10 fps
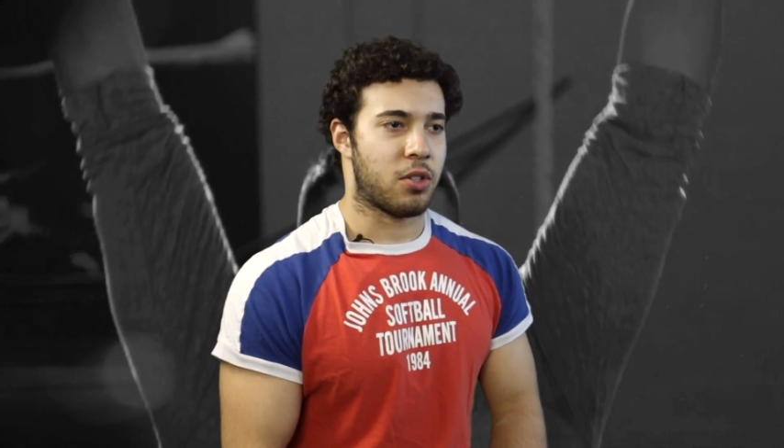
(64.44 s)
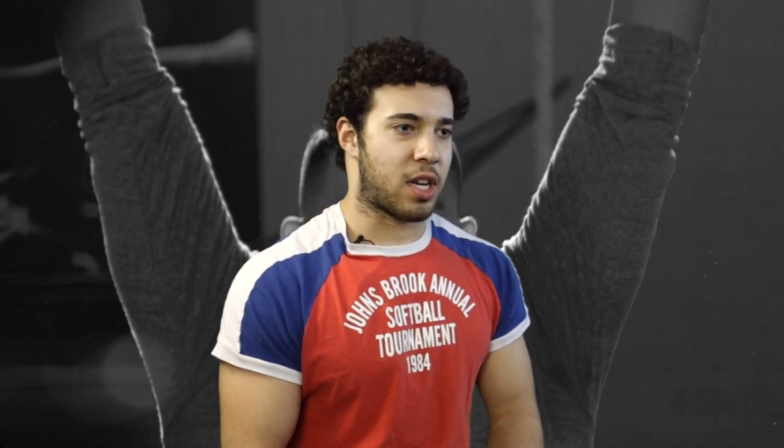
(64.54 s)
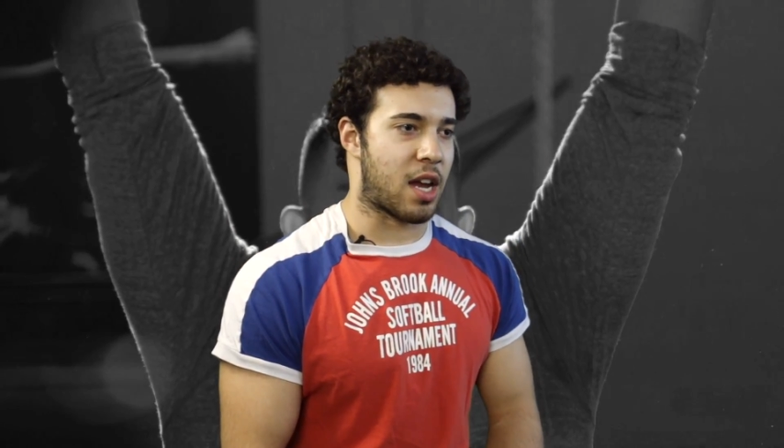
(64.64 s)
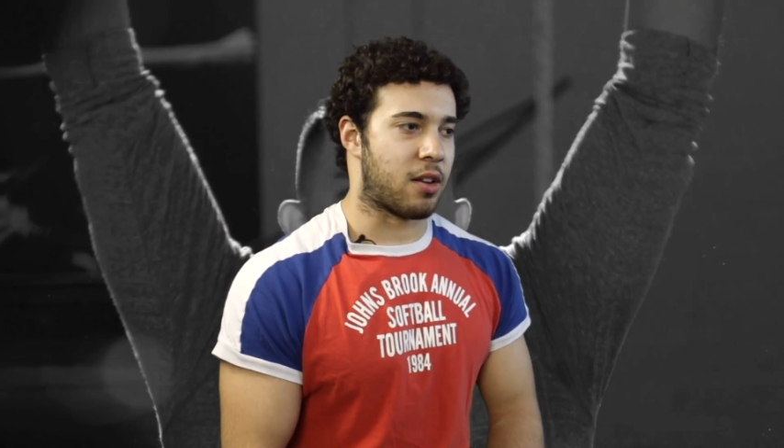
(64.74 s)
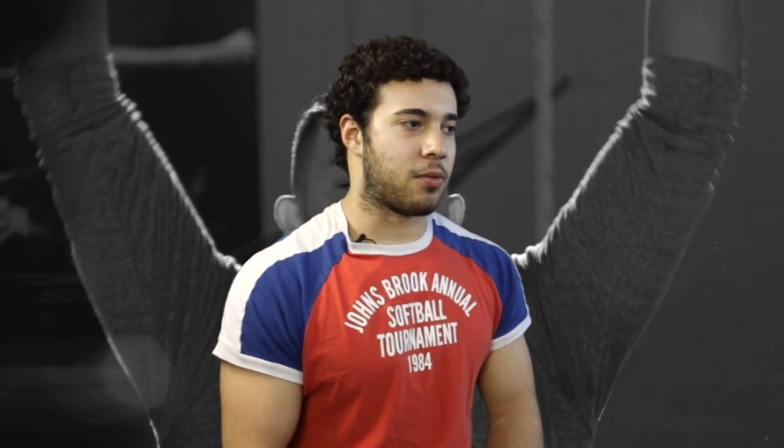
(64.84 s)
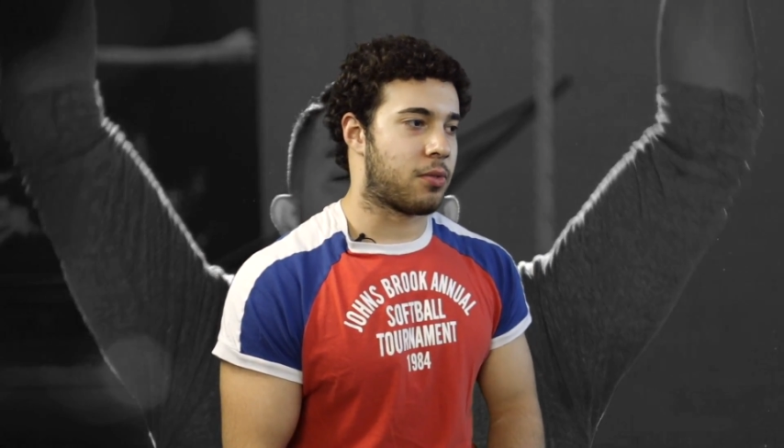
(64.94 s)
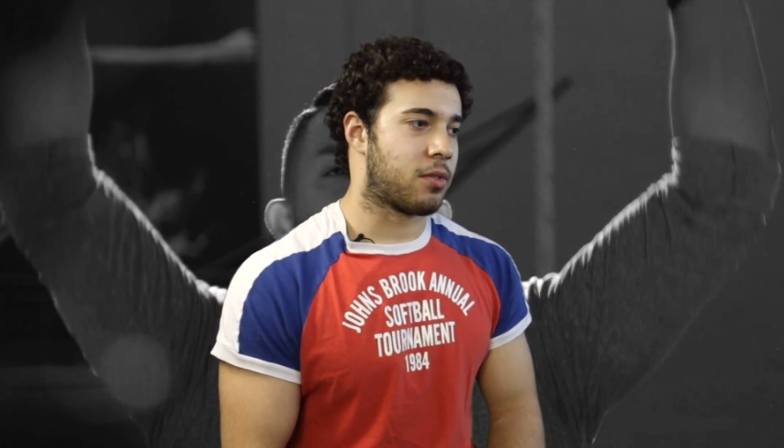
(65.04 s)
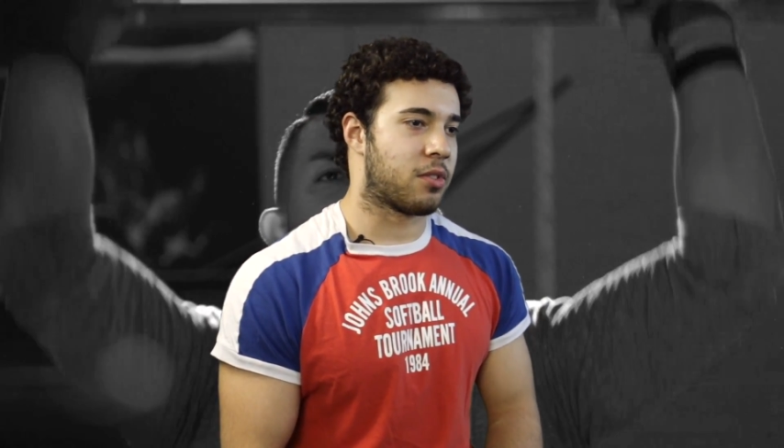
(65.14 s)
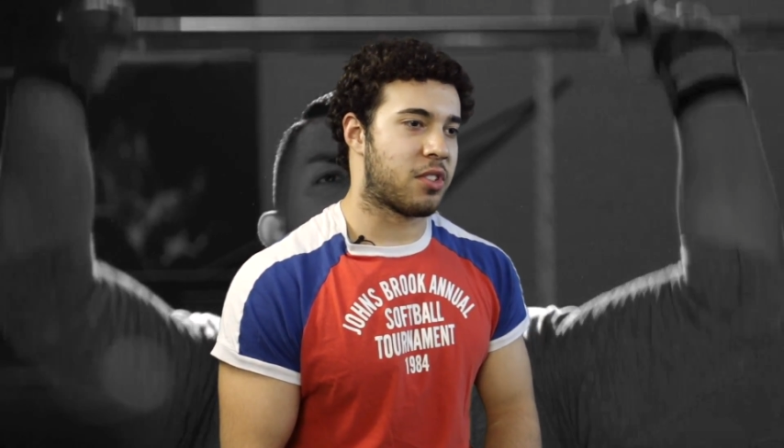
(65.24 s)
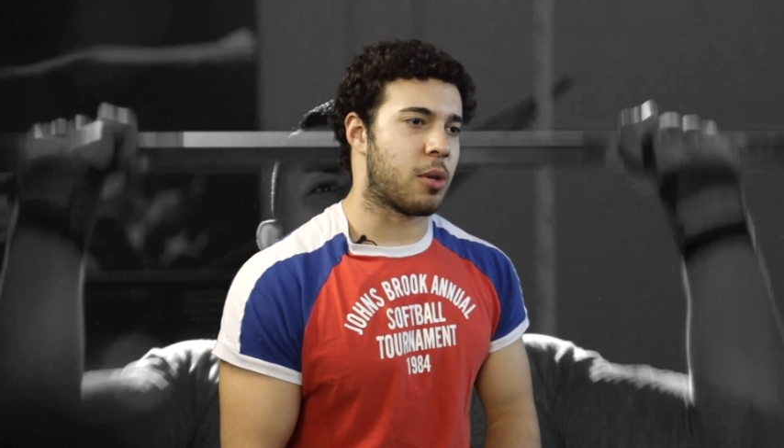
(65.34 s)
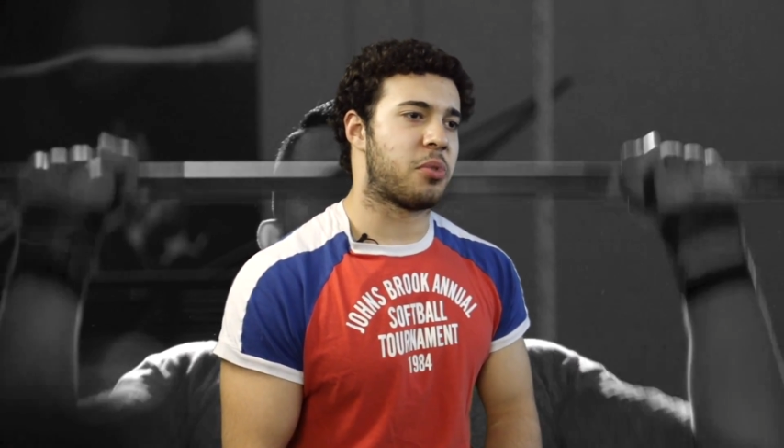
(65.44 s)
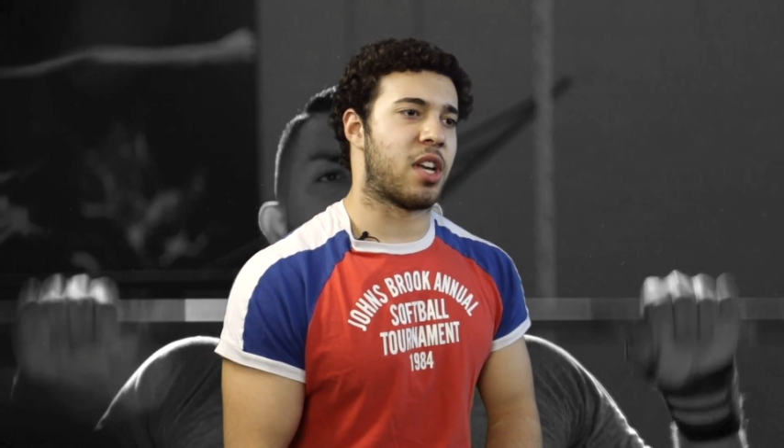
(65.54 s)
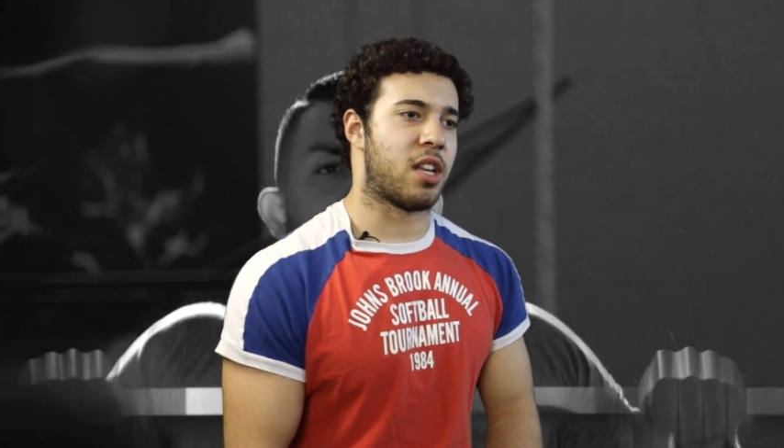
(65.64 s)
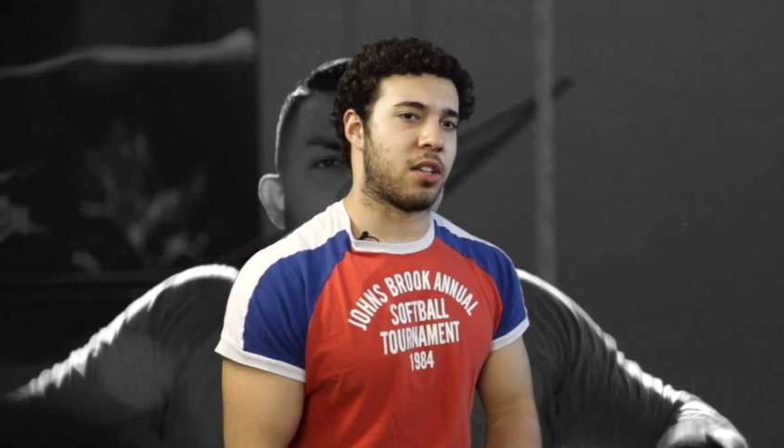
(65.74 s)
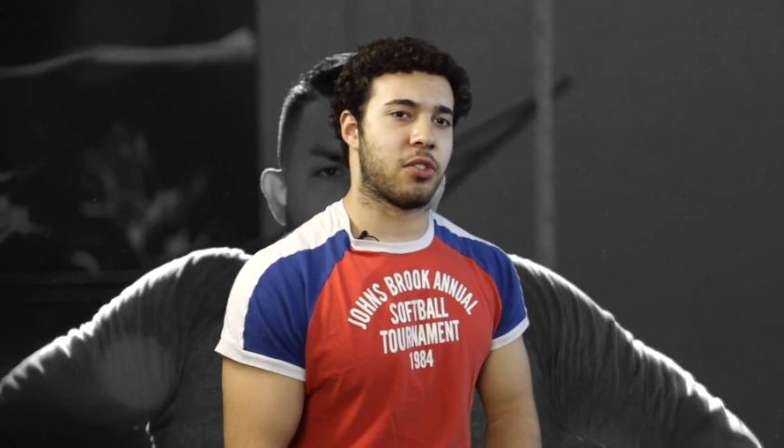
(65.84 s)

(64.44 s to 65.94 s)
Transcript: It's kind of still upsetting,